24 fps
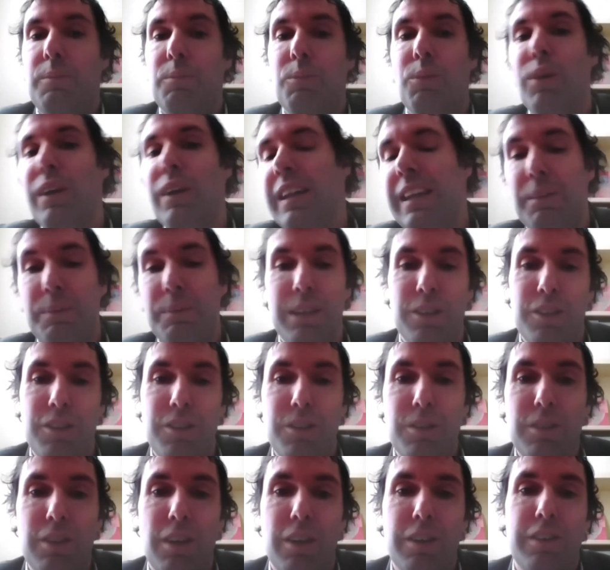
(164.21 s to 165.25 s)
way that we
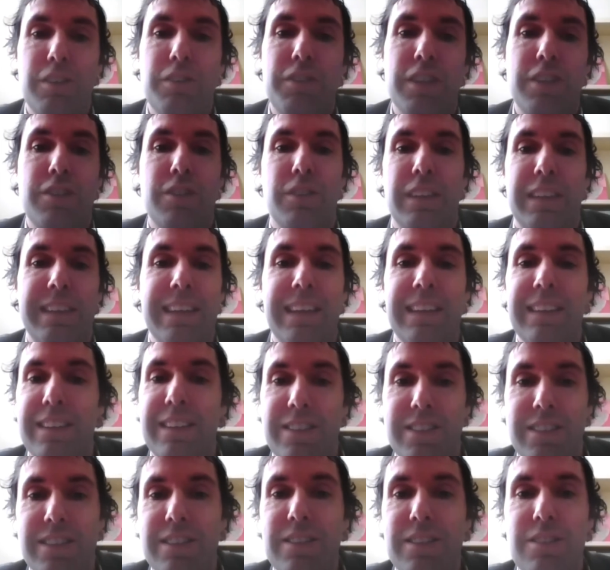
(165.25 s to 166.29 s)
could use artificial
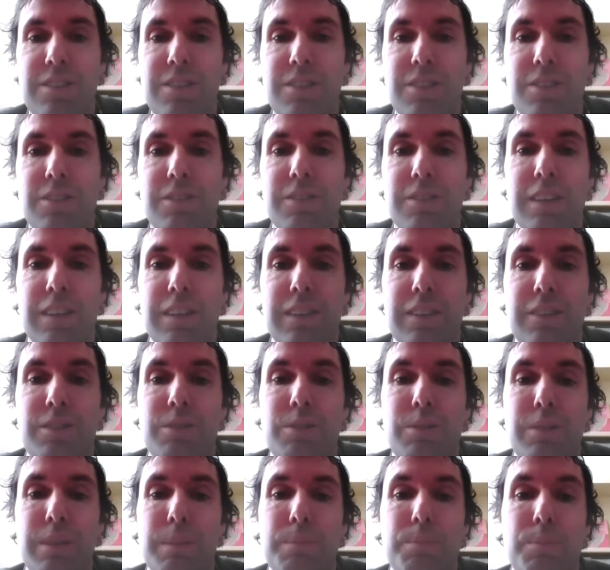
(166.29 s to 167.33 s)
intelligence to
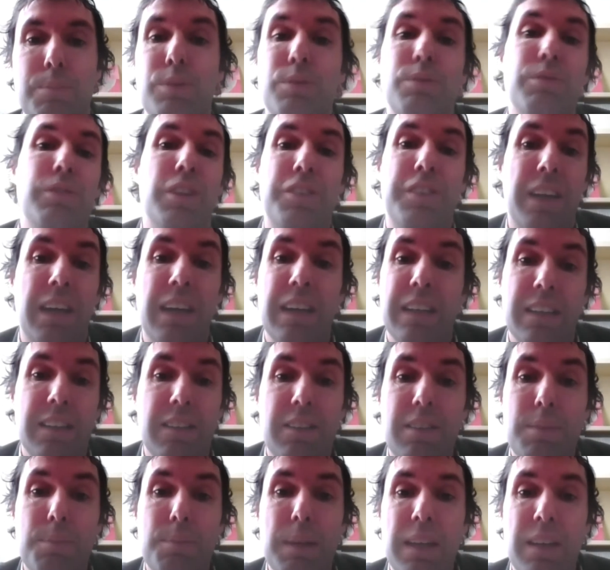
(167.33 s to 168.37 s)
improve the
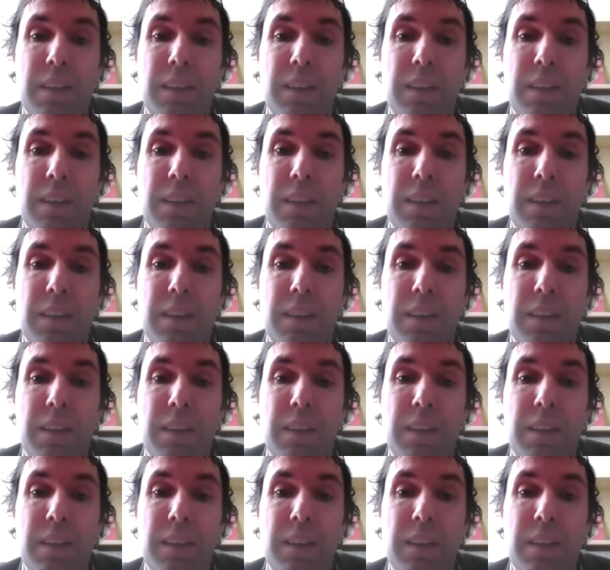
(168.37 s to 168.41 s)
science,